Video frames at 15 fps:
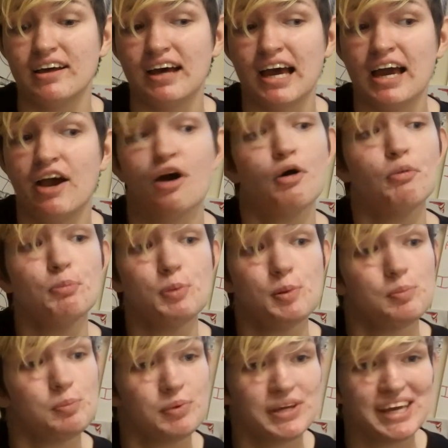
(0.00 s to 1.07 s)
I hope.
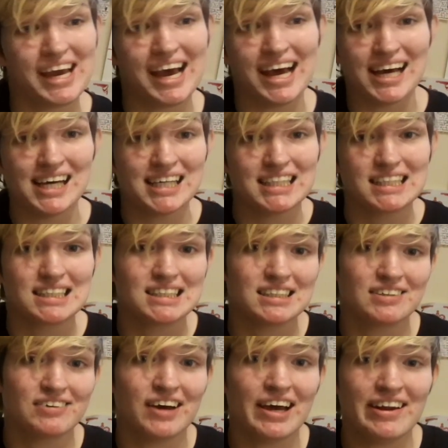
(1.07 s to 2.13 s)
But yeah,
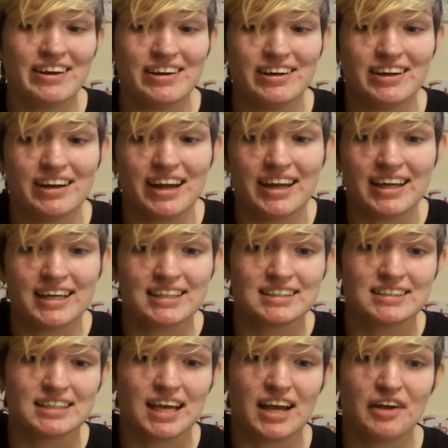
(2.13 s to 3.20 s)
so I'm, I
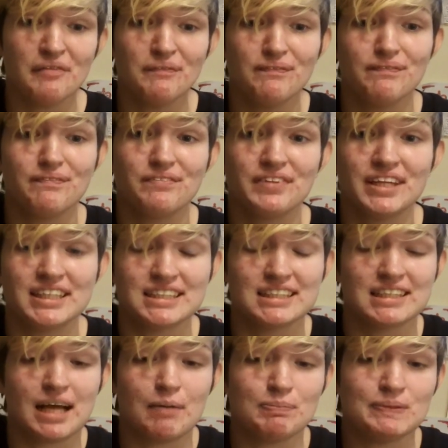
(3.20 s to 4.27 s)
guess I hope
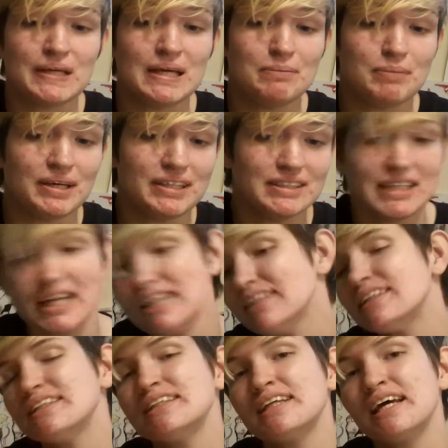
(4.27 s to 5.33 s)
this update made
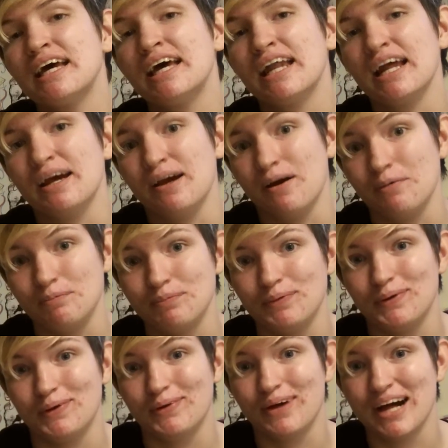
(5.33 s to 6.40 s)
sense and I hope
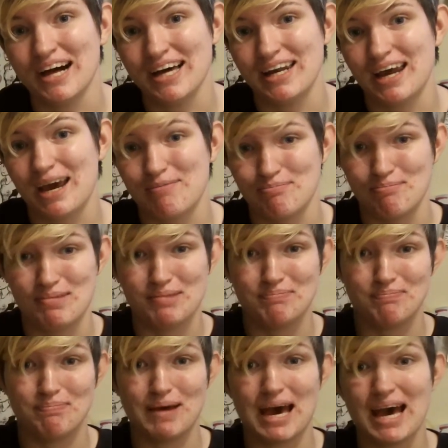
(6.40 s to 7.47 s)
you're glad I'm
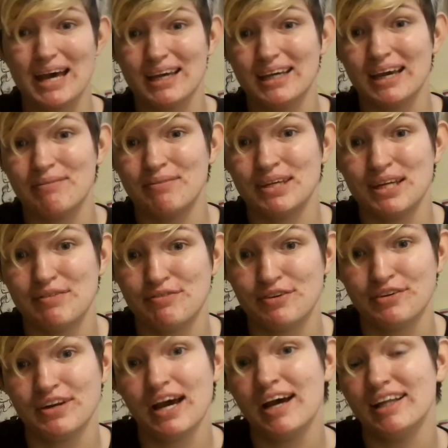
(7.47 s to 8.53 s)
back. I mean, if
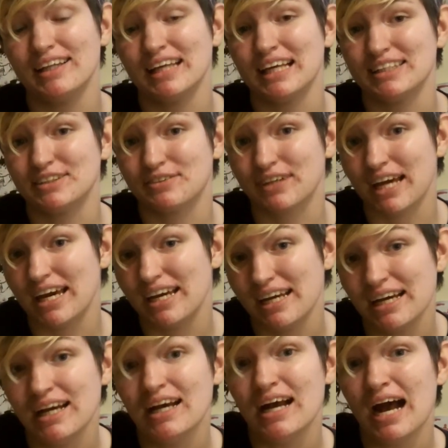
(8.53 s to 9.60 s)
you're not, that's
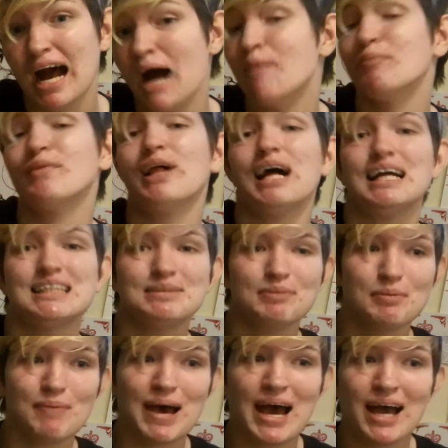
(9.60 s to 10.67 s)
okay. I'm glad to be
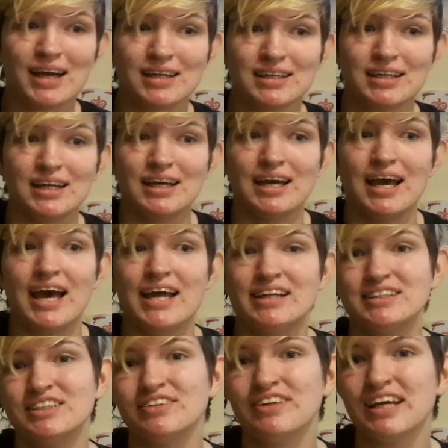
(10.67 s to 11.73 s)
back. And
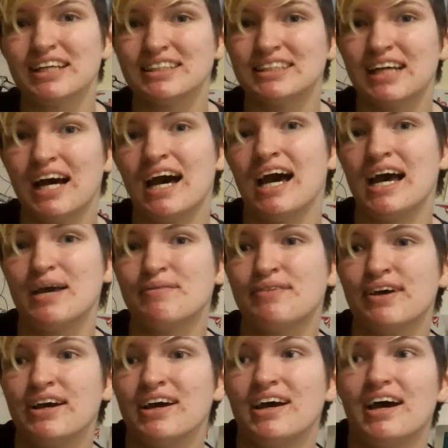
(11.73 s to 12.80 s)
until next time,
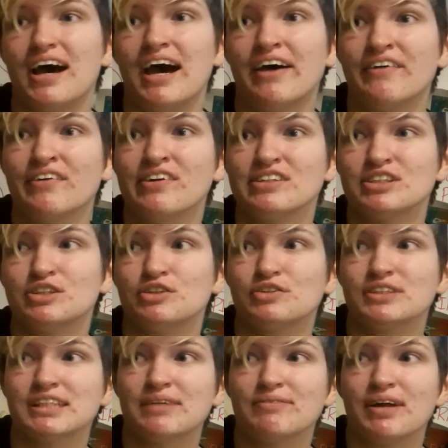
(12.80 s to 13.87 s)
I don't know what to do
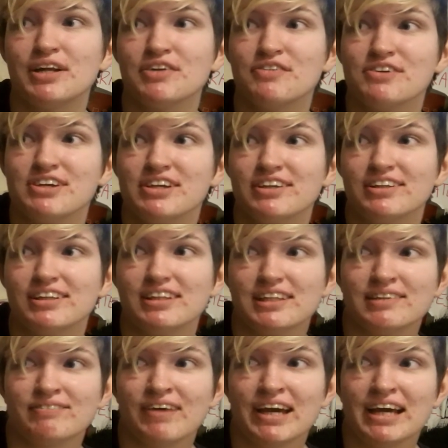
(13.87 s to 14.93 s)
because I'm not doing
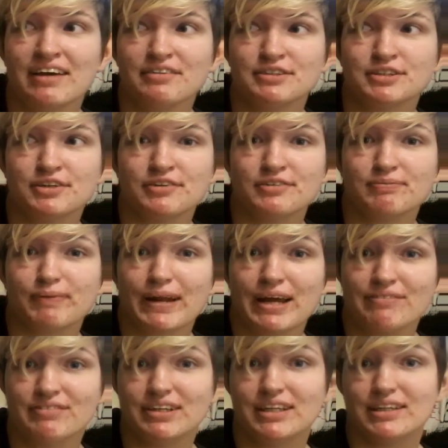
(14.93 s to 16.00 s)
my outro, but
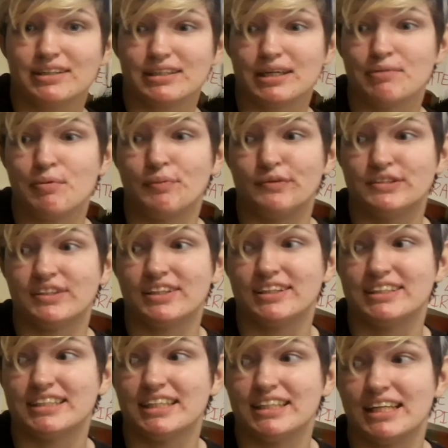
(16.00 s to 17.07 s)
I'm coming up with something
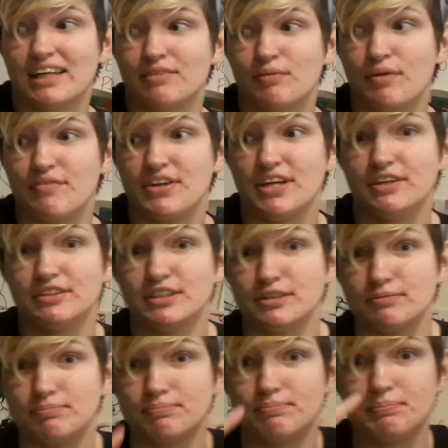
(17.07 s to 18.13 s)
to say at the end of my videos,
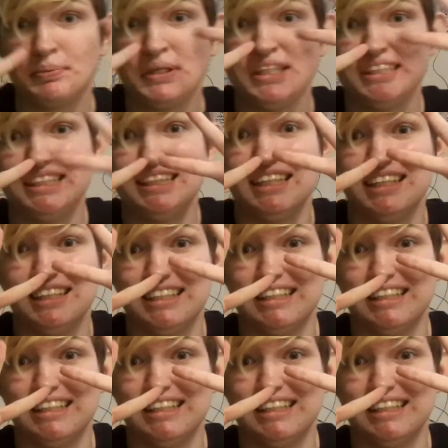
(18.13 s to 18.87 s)
so peace.